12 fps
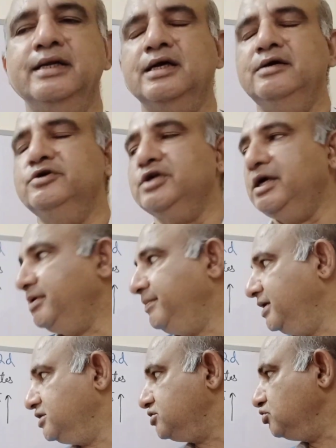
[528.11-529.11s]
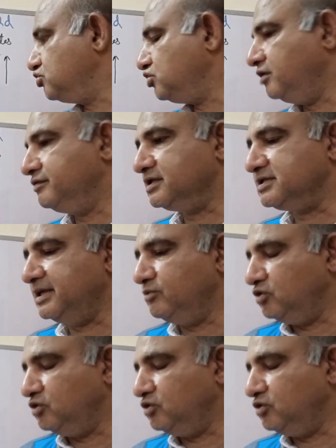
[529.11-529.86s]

I will try my best to solve the same